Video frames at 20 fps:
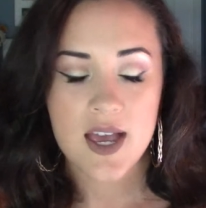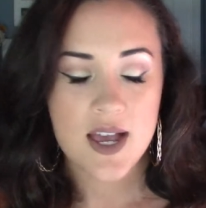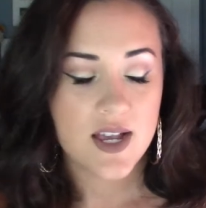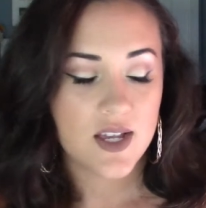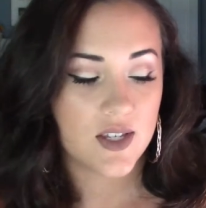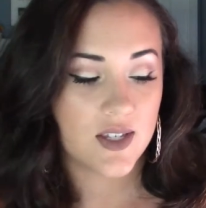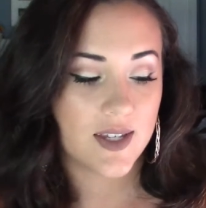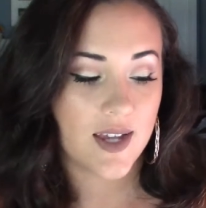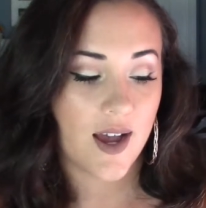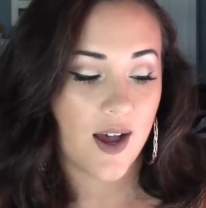
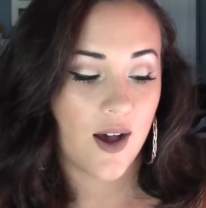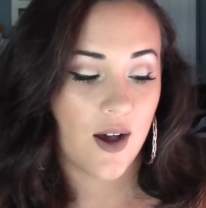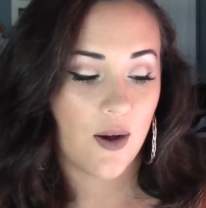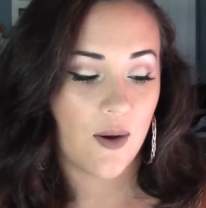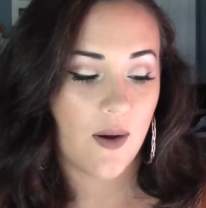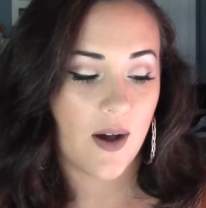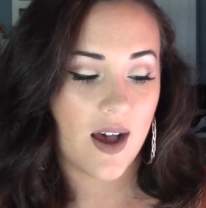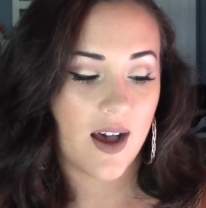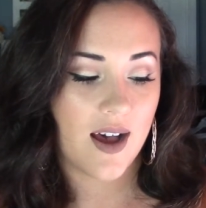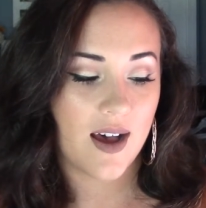
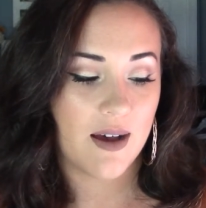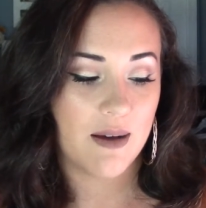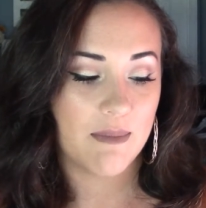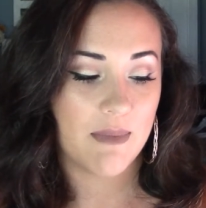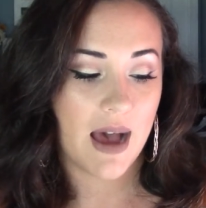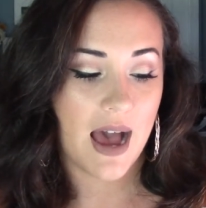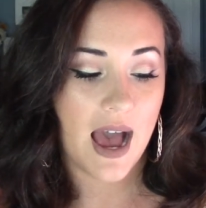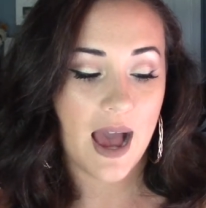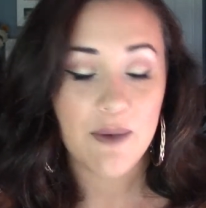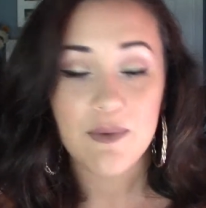So
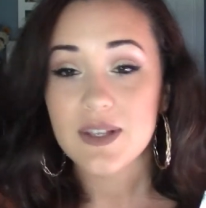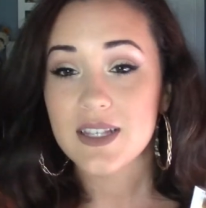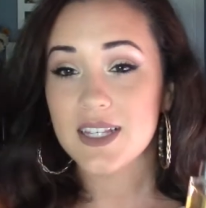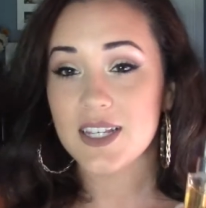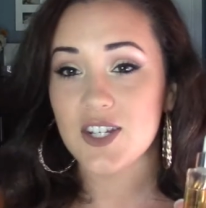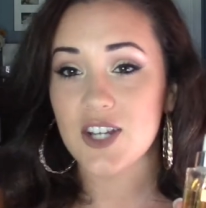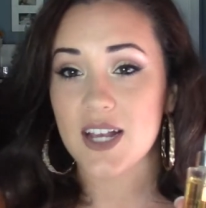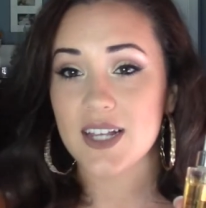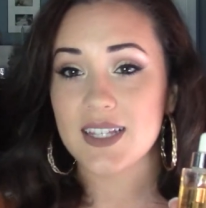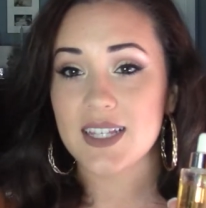I would
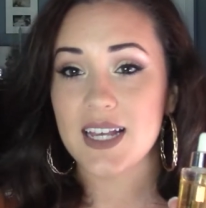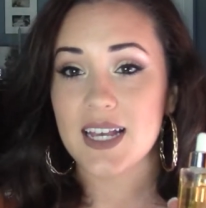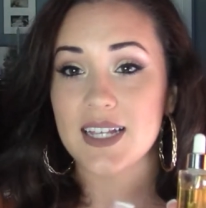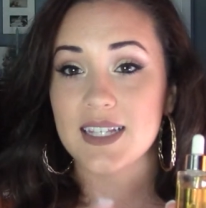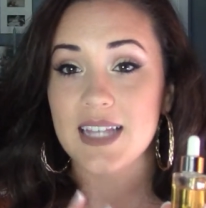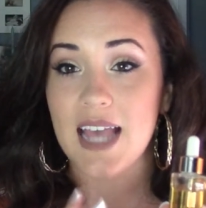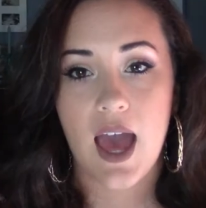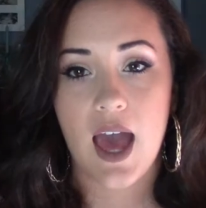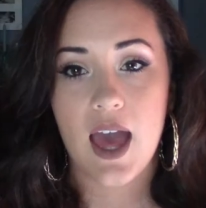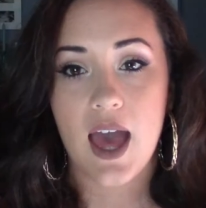suggest this.